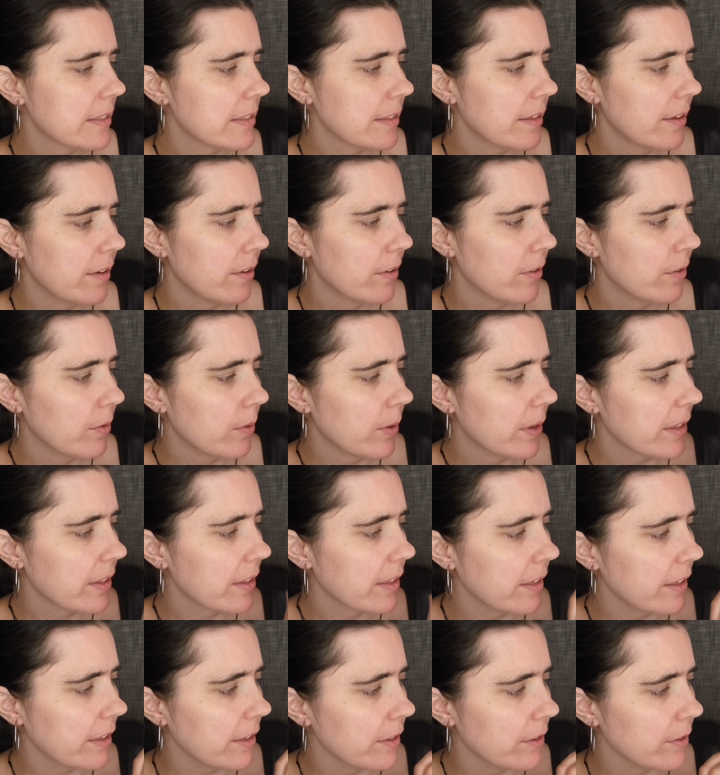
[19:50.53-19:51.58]
So
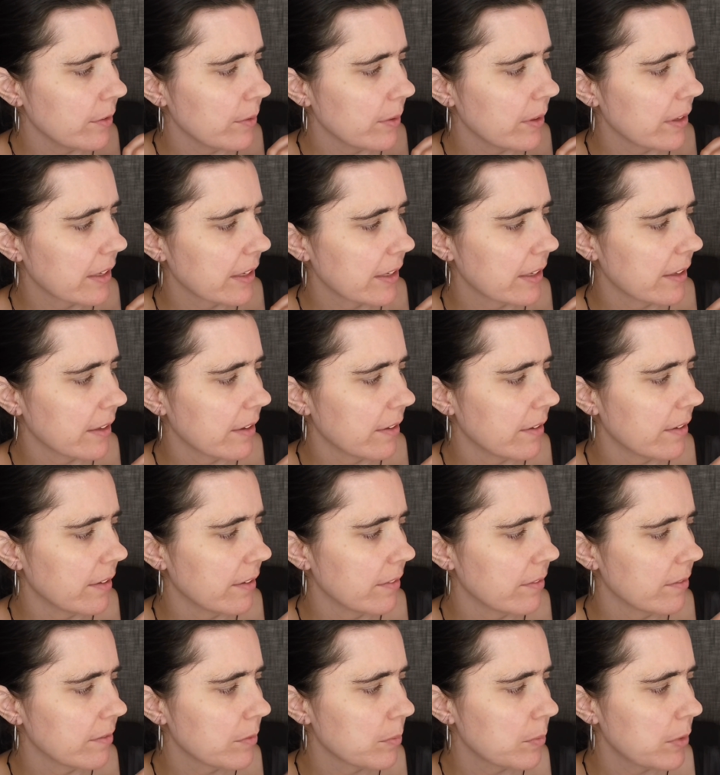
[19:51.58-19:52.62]
I think you
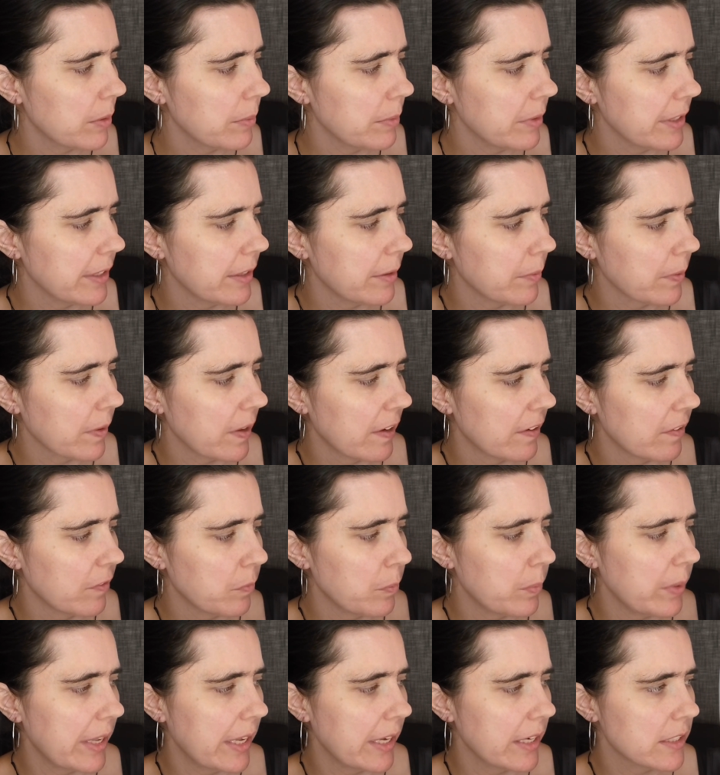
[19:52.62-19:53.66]
have probably a
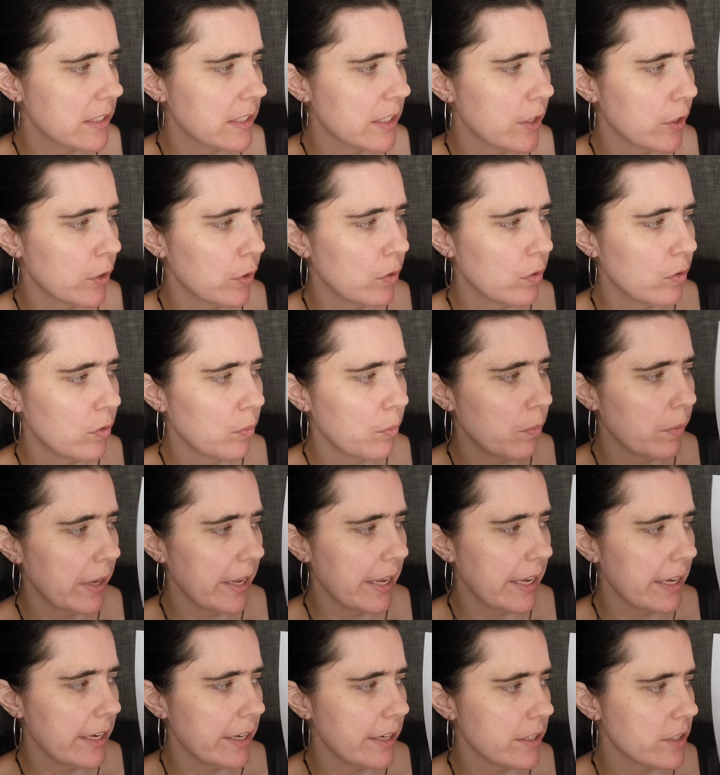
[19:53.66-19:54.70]
kind of pink tone,
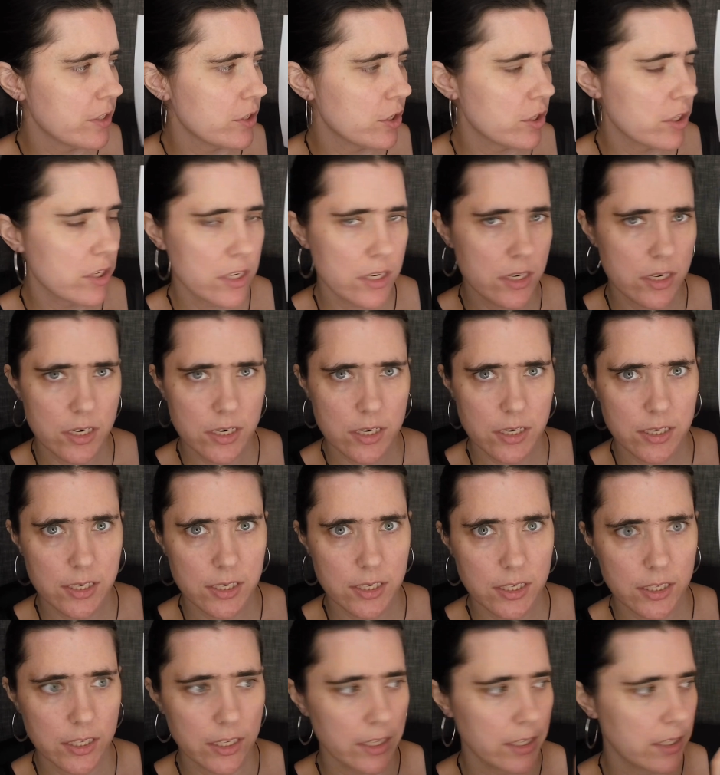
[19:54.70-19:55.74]
beige
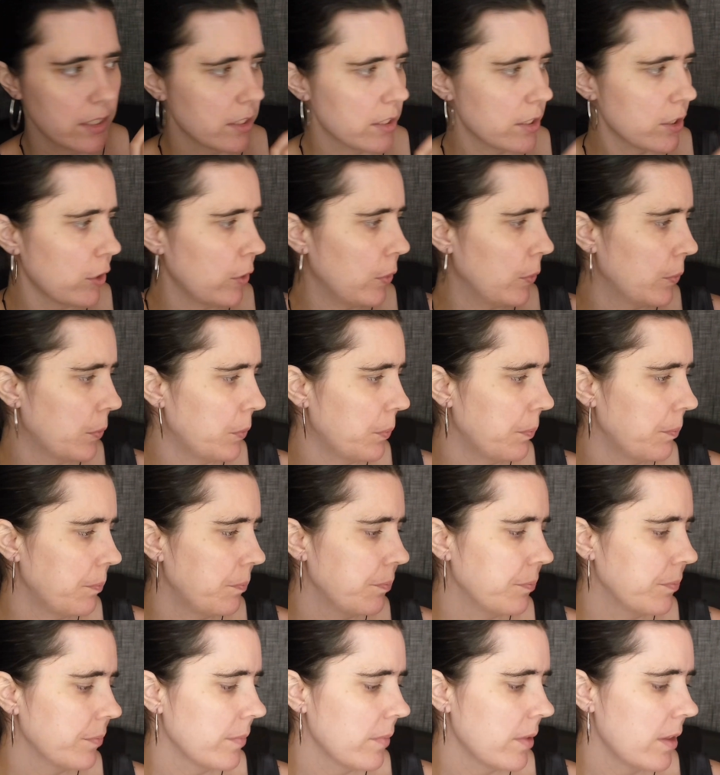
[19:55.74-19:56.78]
skin tone.